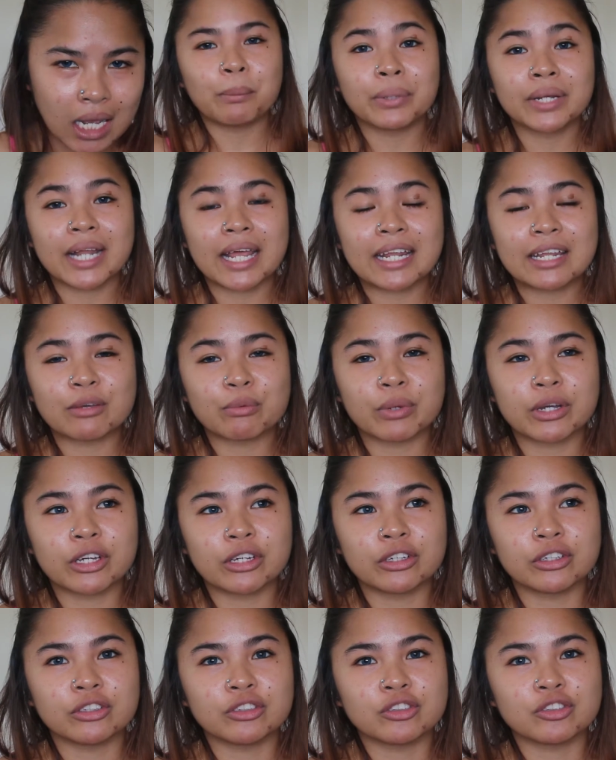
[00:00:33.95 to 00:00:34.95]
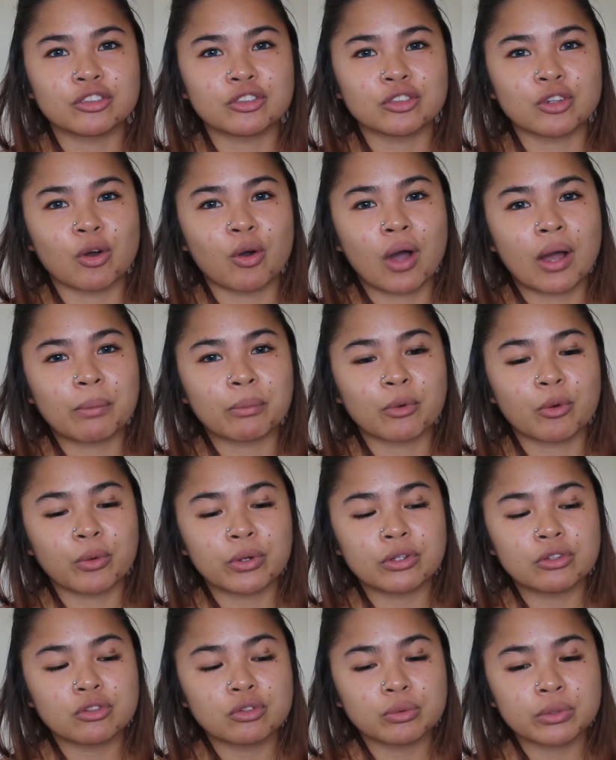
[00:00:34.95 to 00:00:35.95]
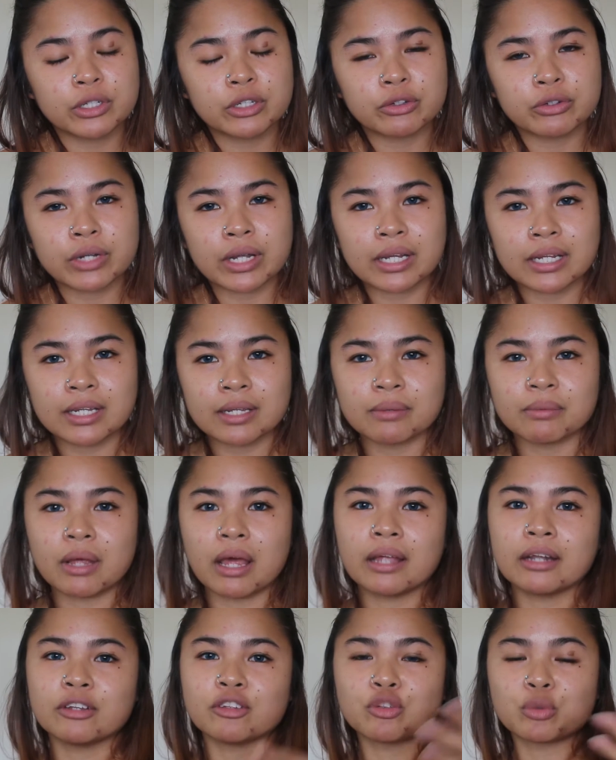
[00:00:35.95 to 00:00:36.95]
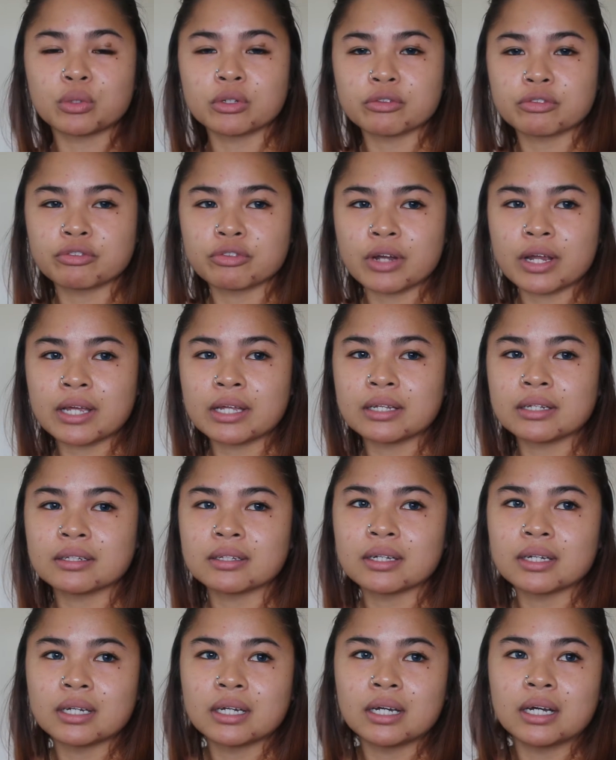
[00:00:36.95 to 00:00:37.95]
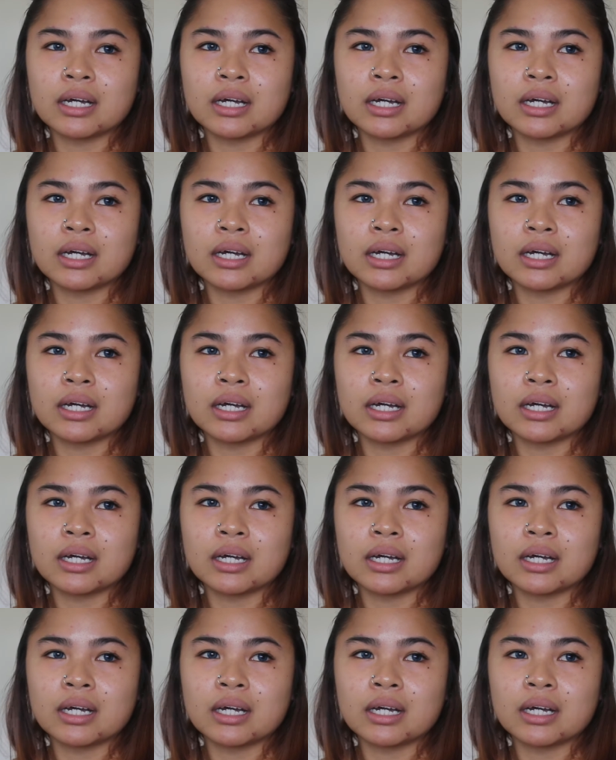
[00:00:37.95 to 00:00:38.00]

But anyway, so I'm going to recreate it, and a Twitter friend